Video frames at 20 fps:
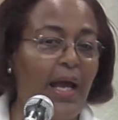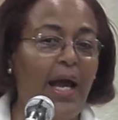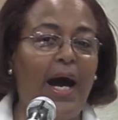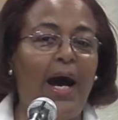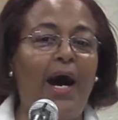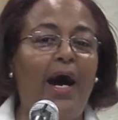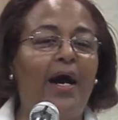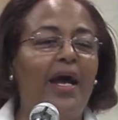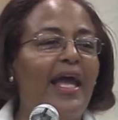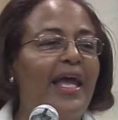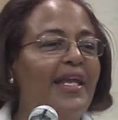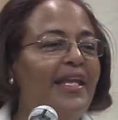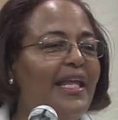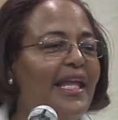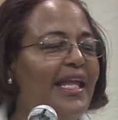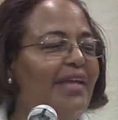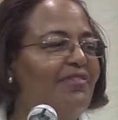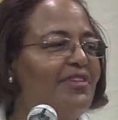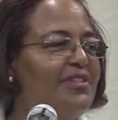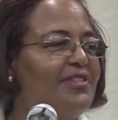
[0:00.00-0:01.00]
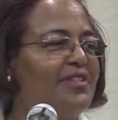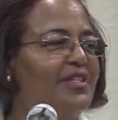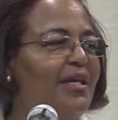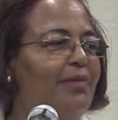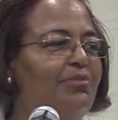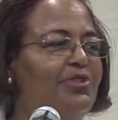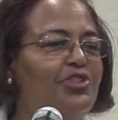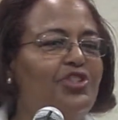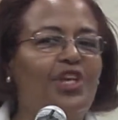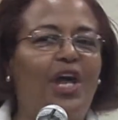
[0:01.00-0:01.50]
and even
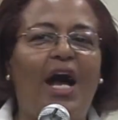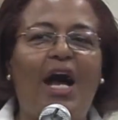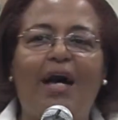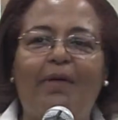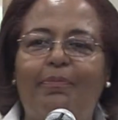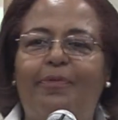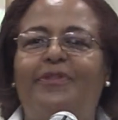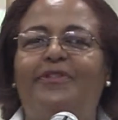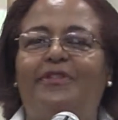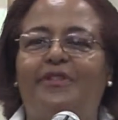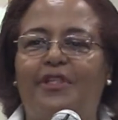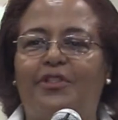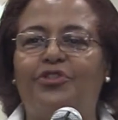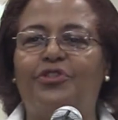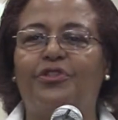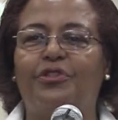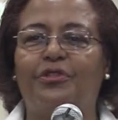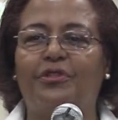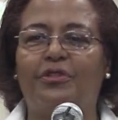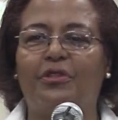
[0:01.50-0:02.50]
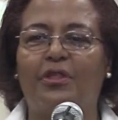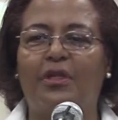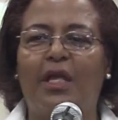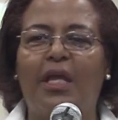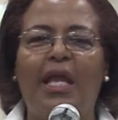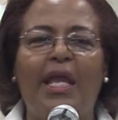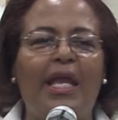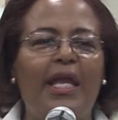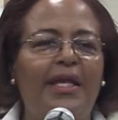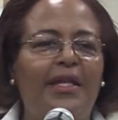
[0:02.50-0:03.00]
some job positions.
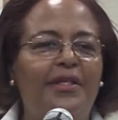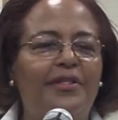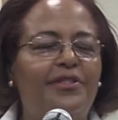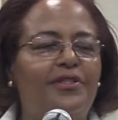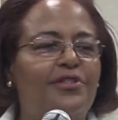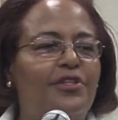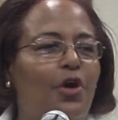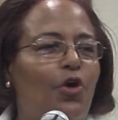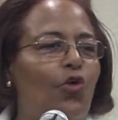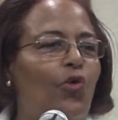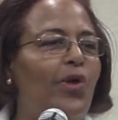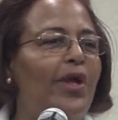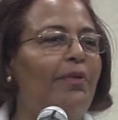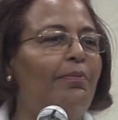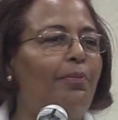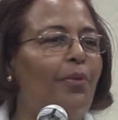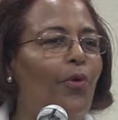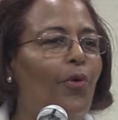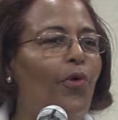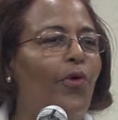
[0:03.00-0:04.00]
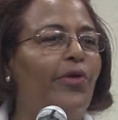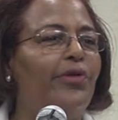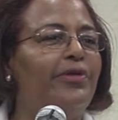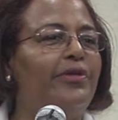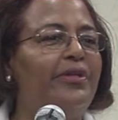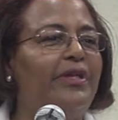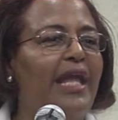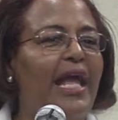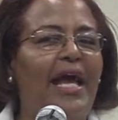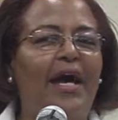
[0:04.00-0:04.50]
It is so
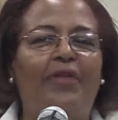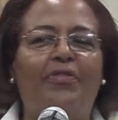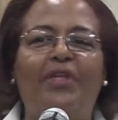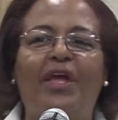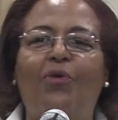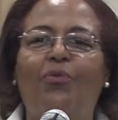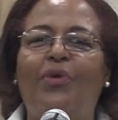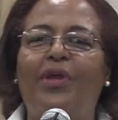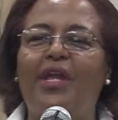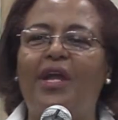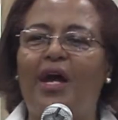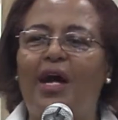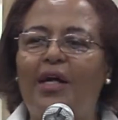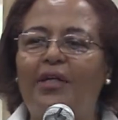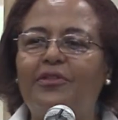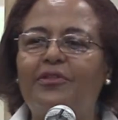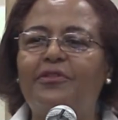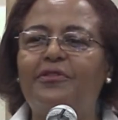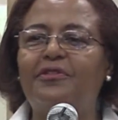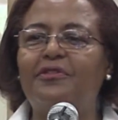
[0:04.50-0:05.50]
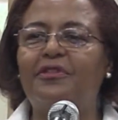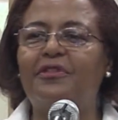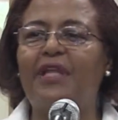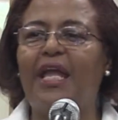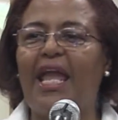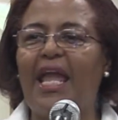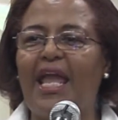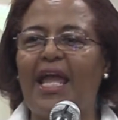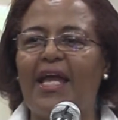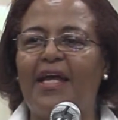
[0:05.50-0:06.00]
important now that we
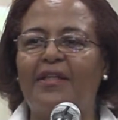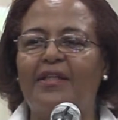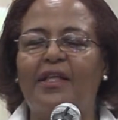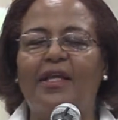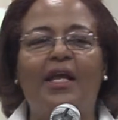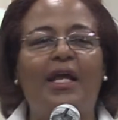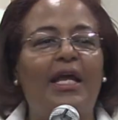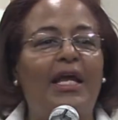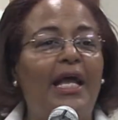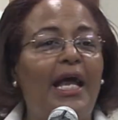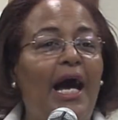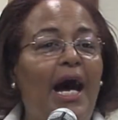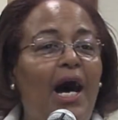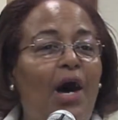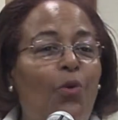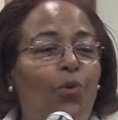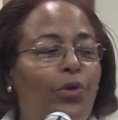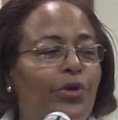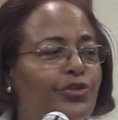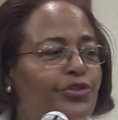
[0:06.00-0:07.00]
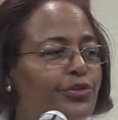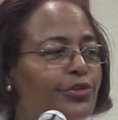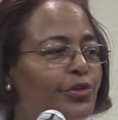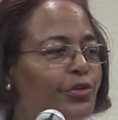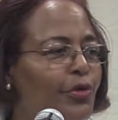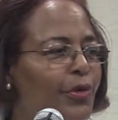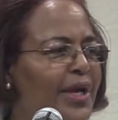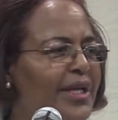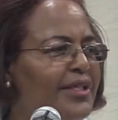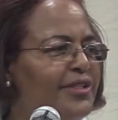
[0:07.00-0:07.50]
understand what your
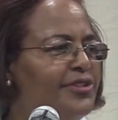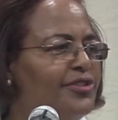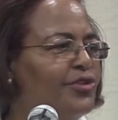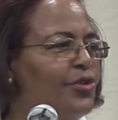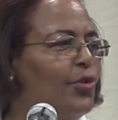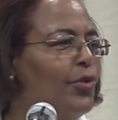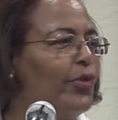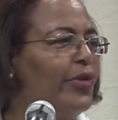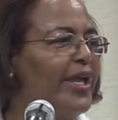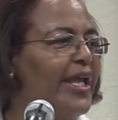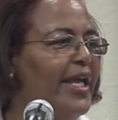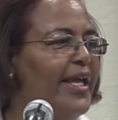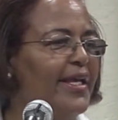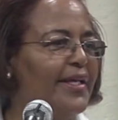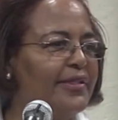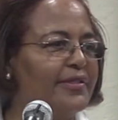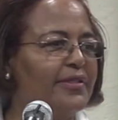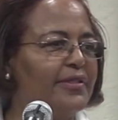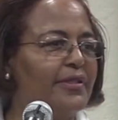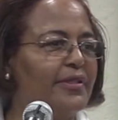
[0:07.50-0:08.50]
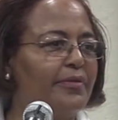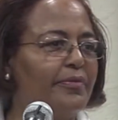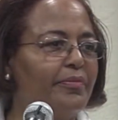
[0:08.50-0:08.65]
credit score is.